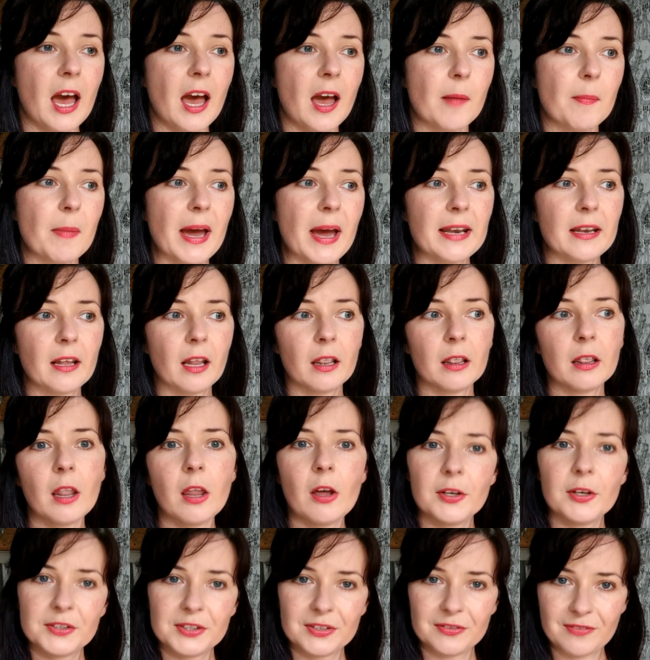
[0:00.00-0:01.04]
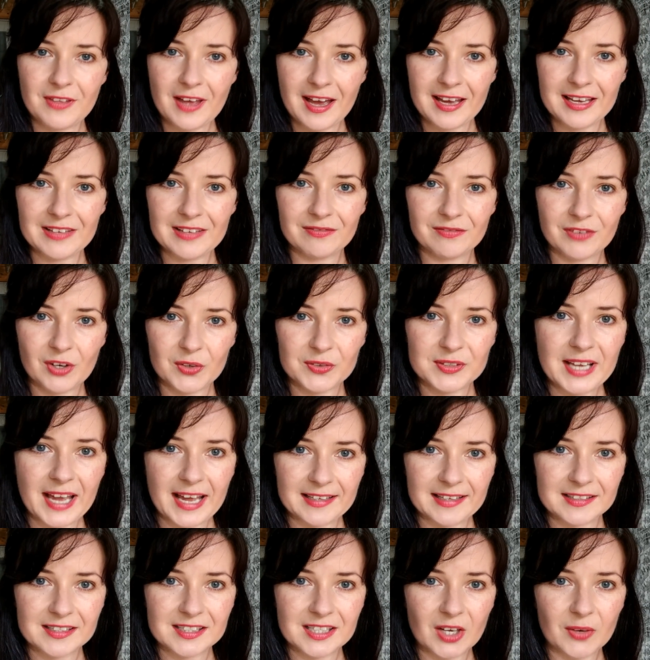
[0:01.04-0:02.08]
And a lot of that involves
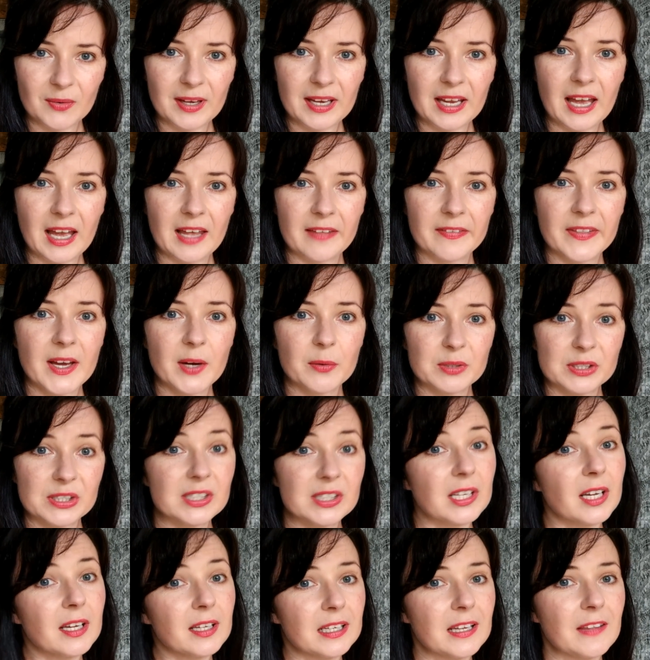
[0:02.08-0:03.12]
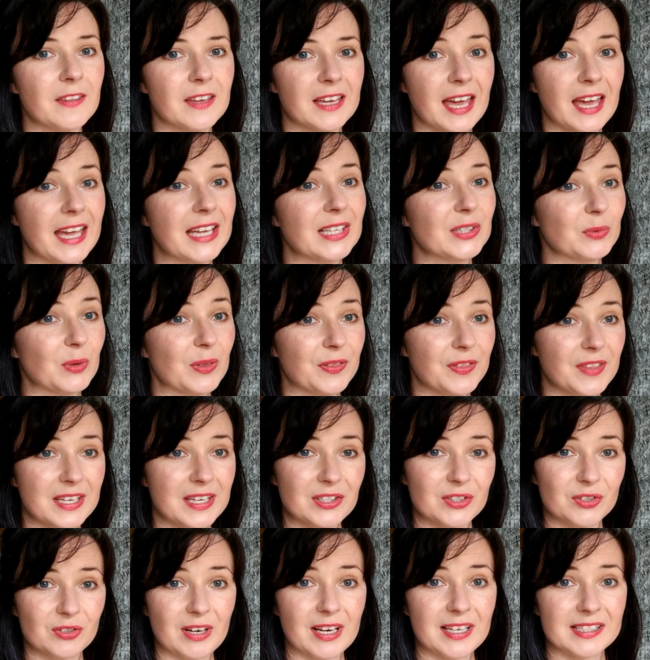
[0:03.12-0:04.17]
hand sewing, and that was certainly the case with
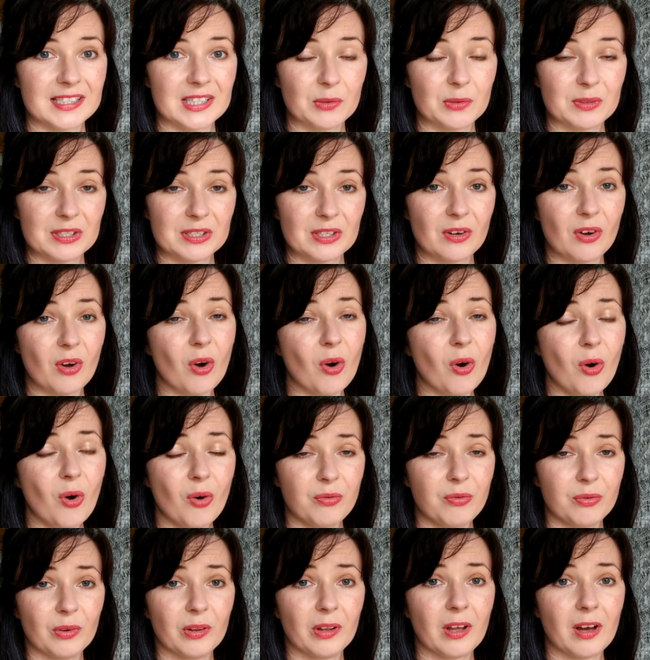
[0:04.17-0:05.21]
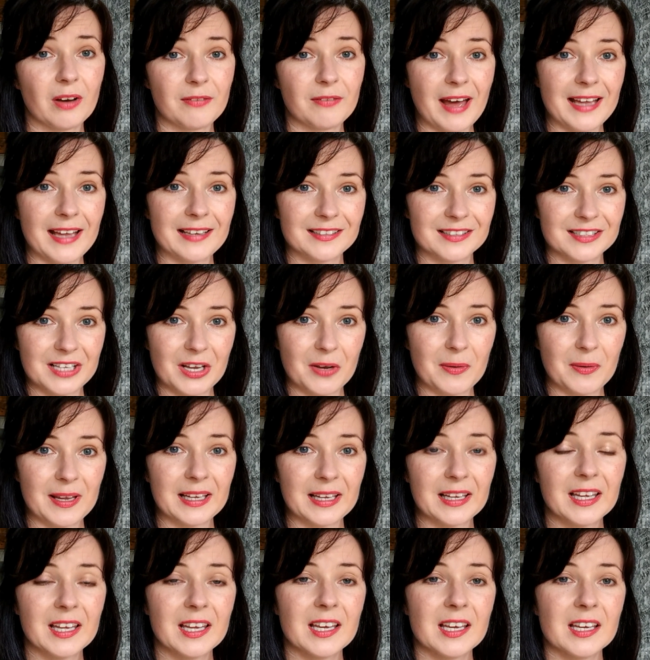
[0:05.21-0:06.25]
this dress. There was an awful lot of hand
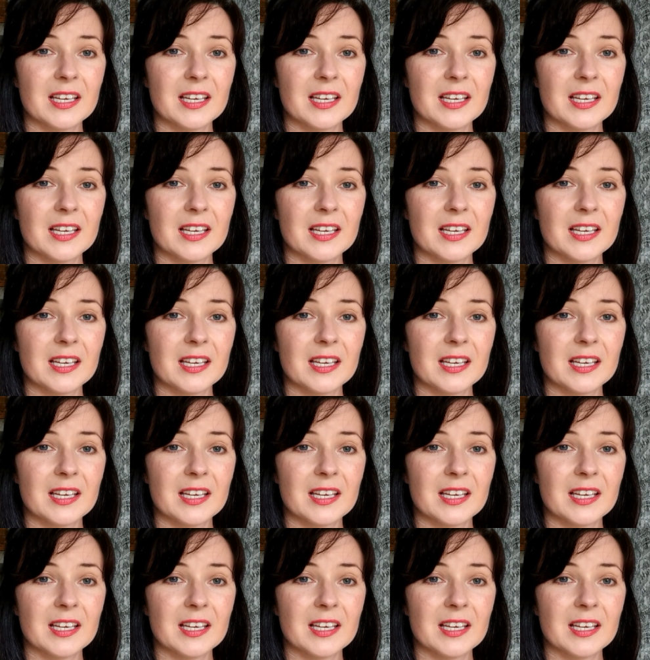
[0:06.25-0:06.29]
sewing.